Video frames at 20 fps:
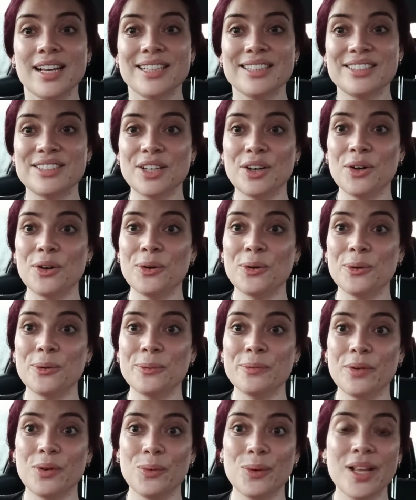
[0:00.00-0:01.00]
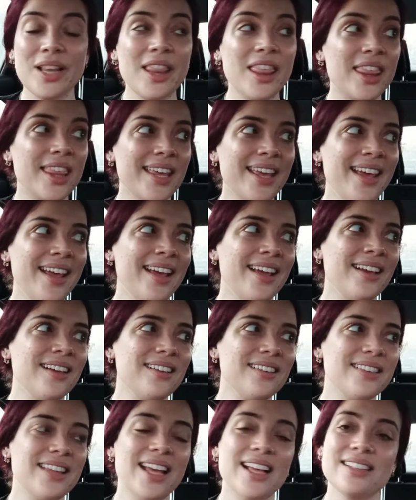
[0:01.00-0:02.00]
So one
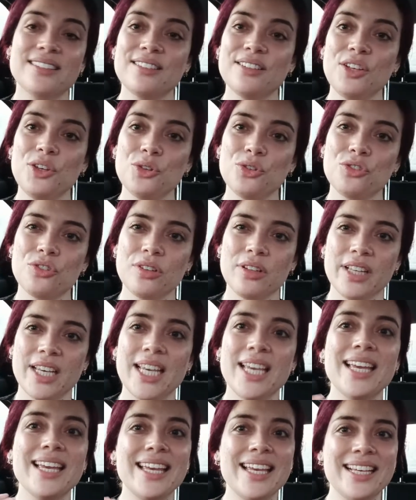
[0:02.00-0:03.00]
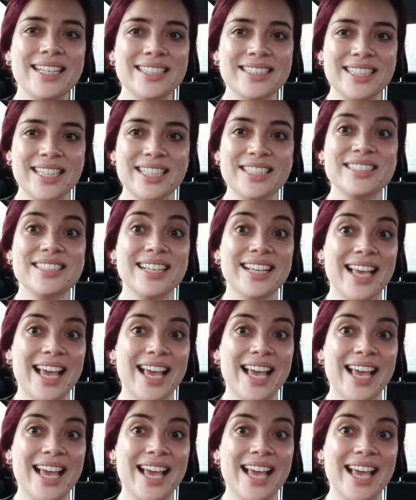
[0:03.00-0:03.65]
thing that's usually easy to